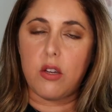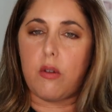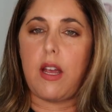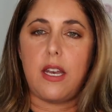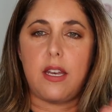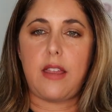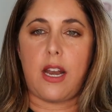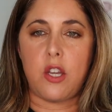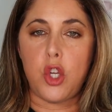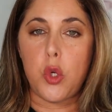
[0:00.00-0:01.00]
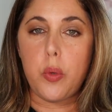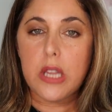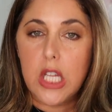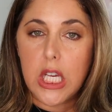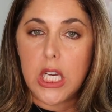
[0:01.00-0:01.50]
curated that I knew would
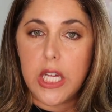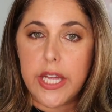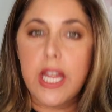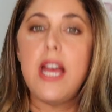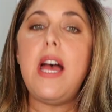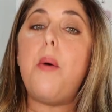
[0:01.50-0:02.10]
look good,